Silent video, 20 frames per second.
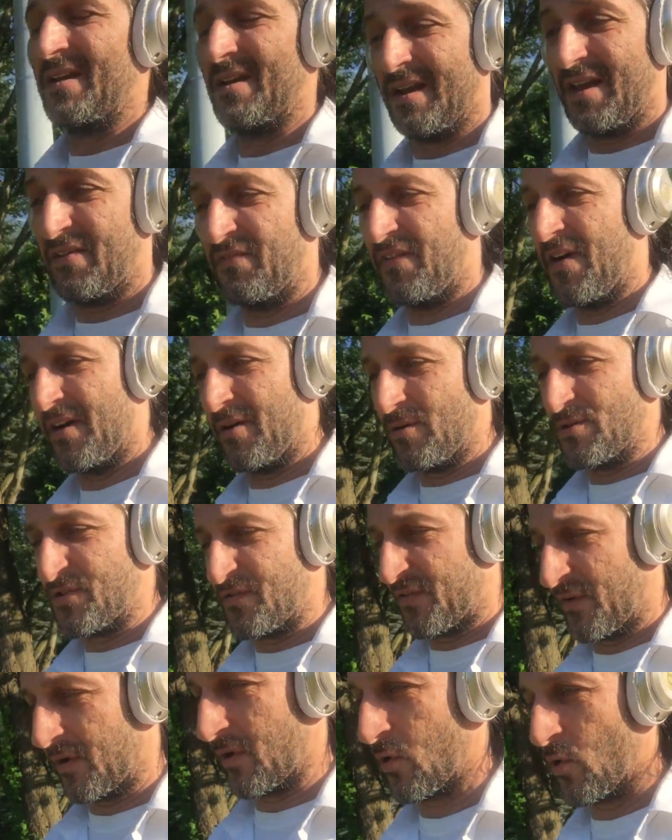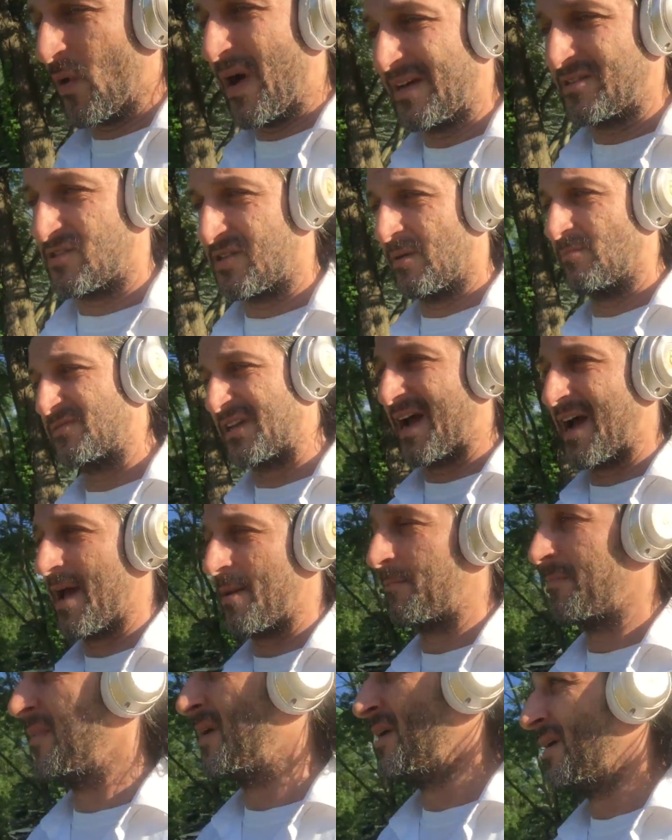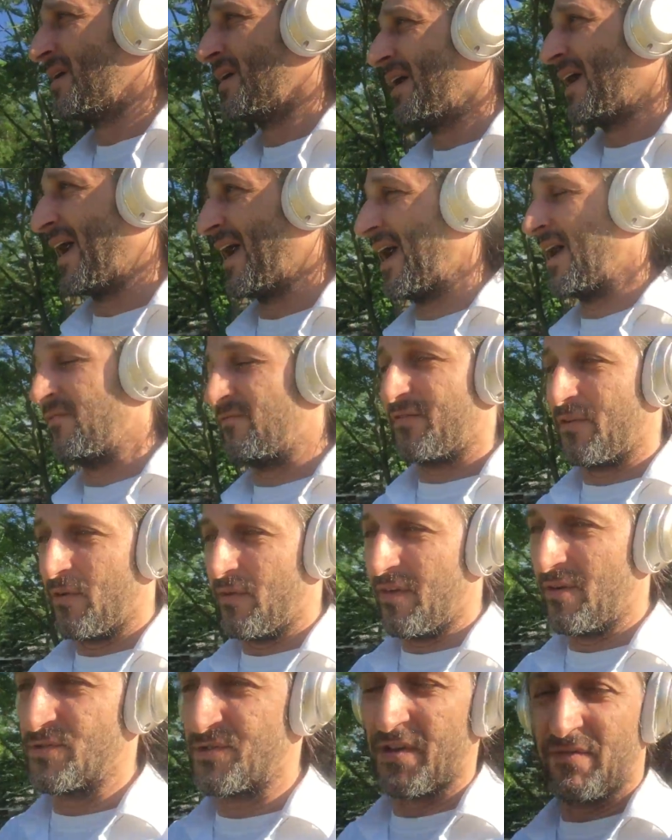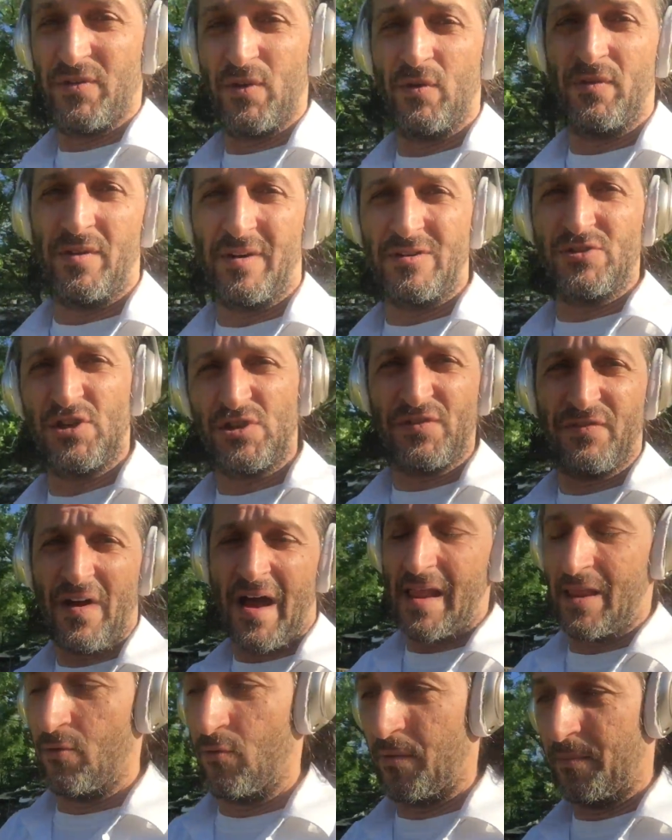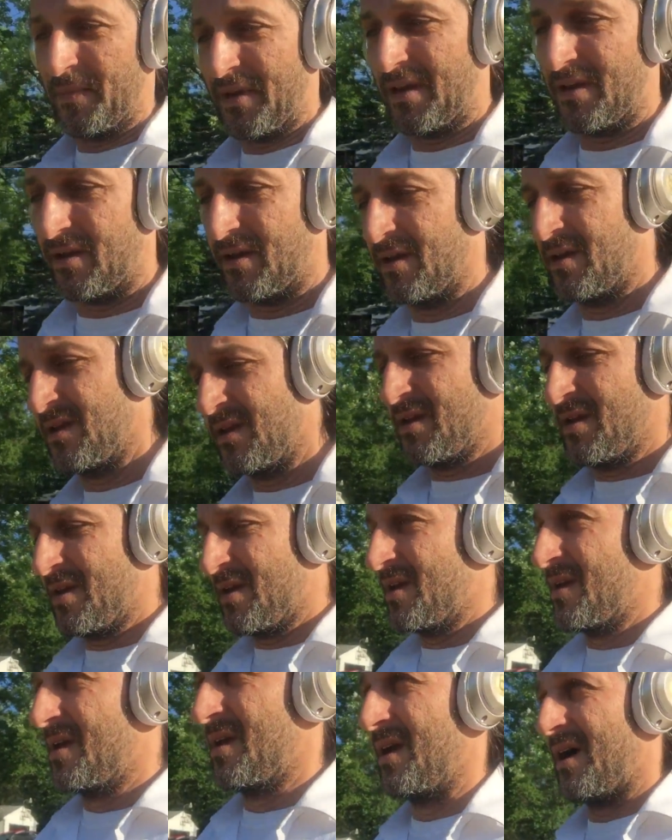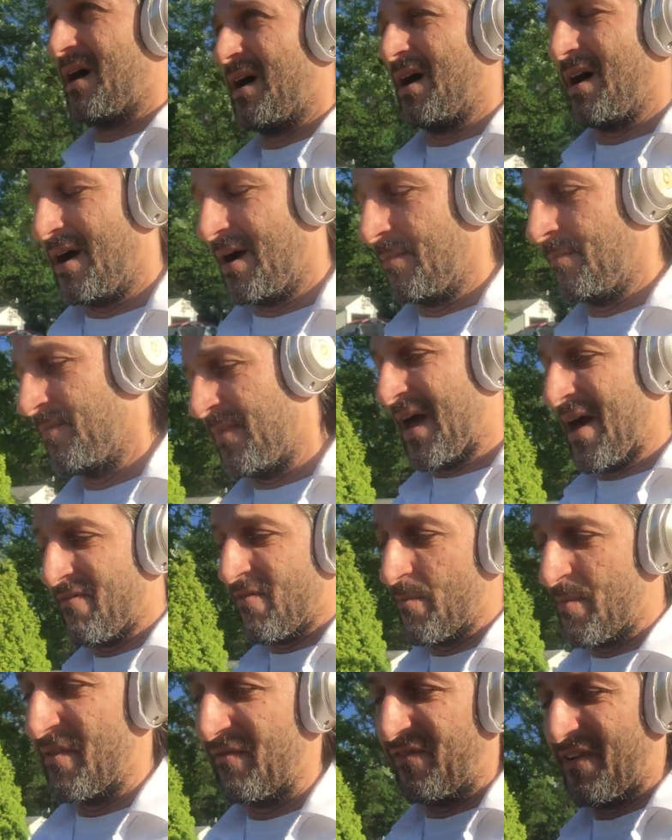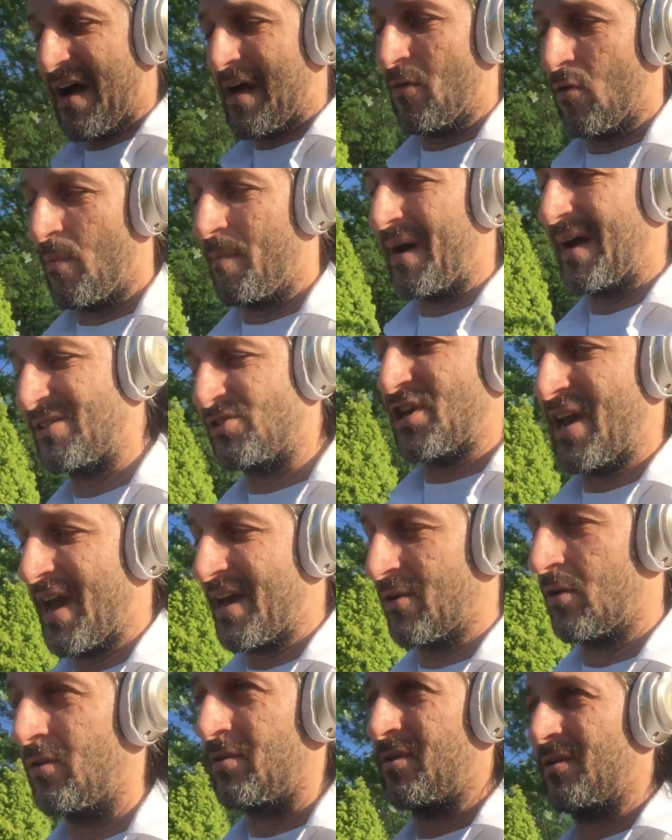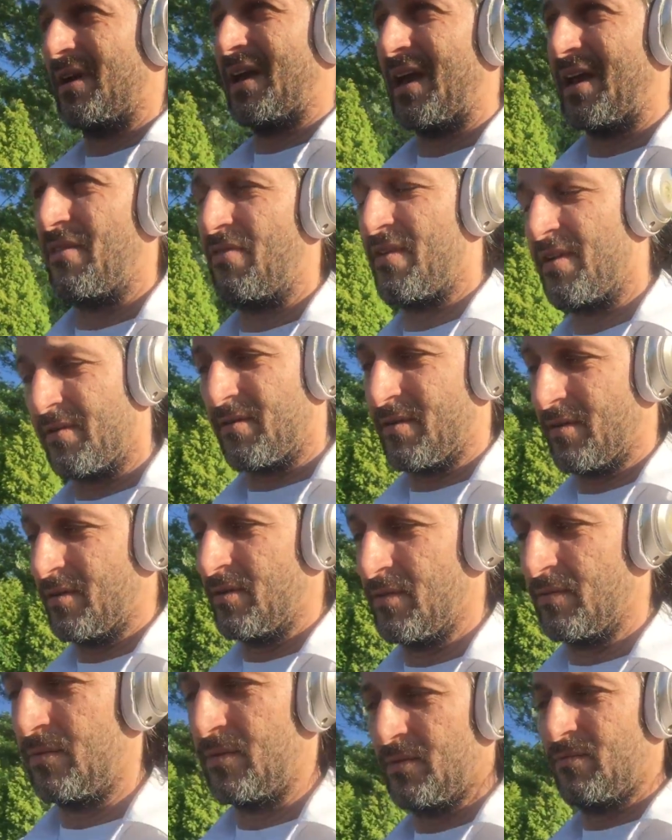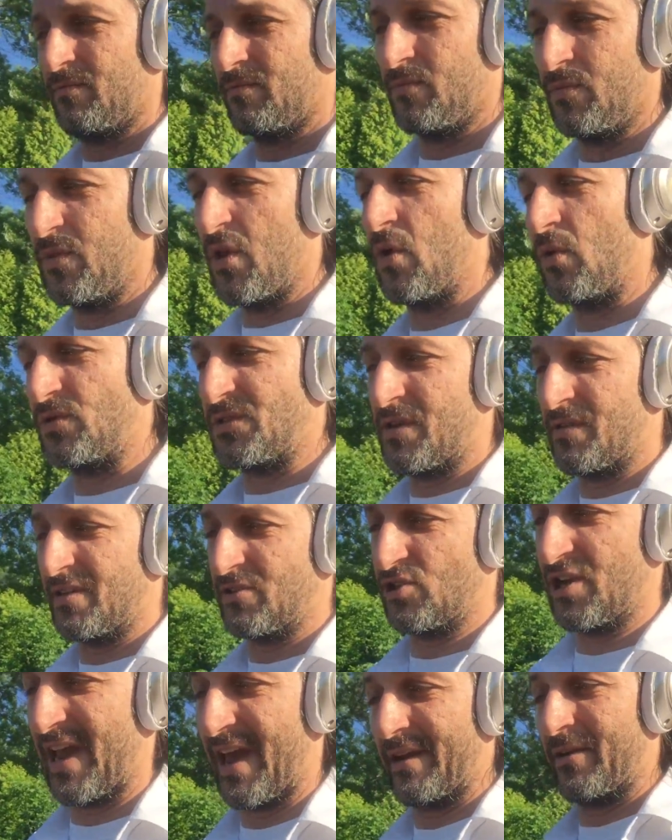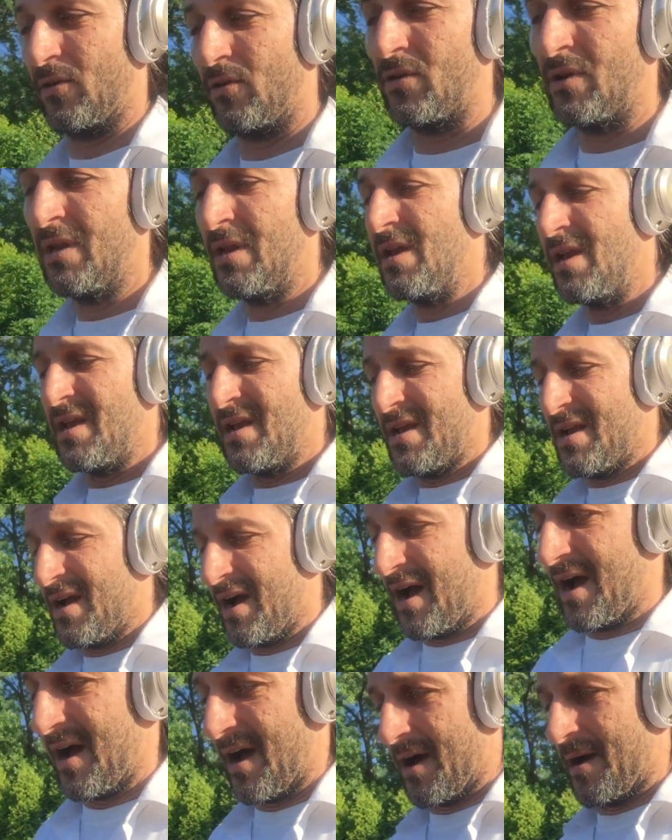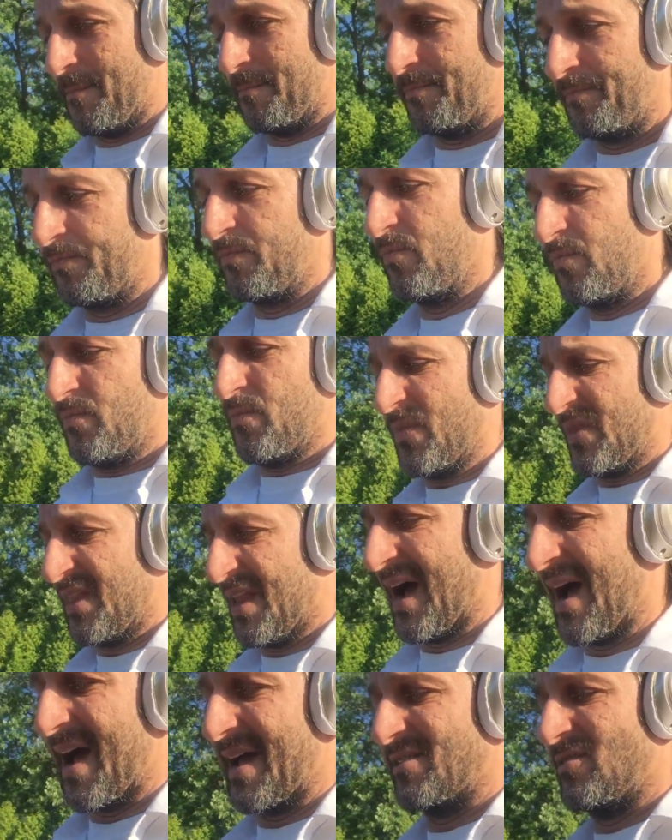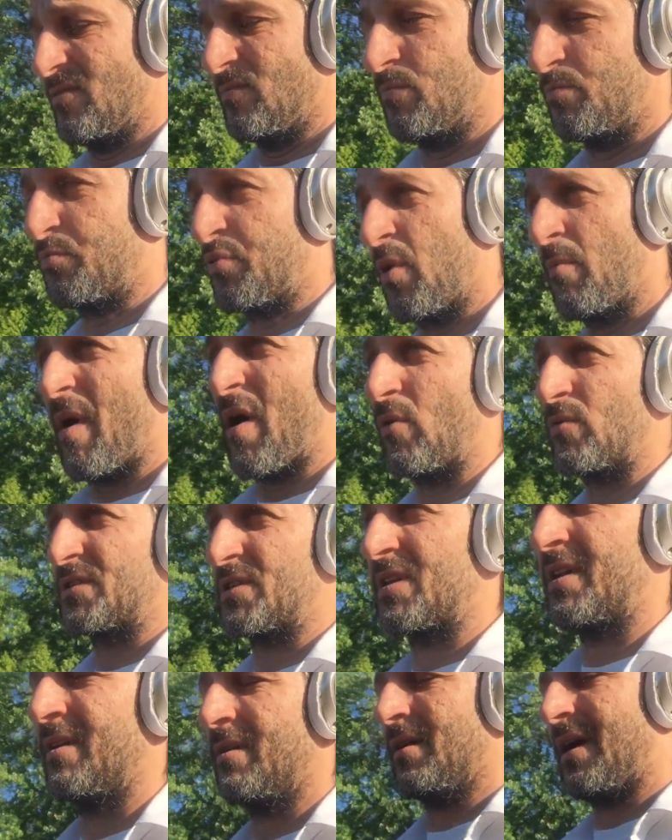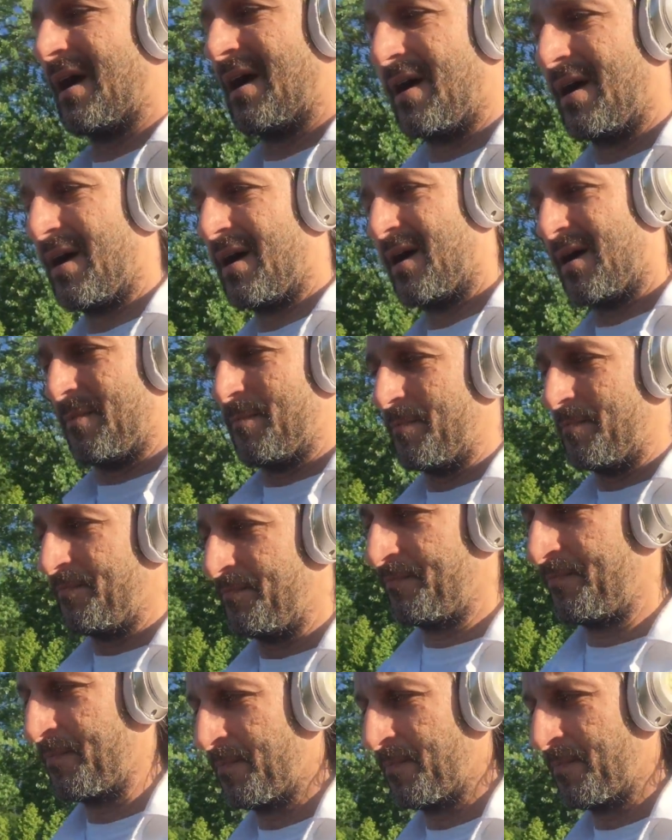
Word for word: ClickFunnels for quite some time. And for those of you that are just following me, um, haven't been following my channel and they're new to the channel, um, I promote um,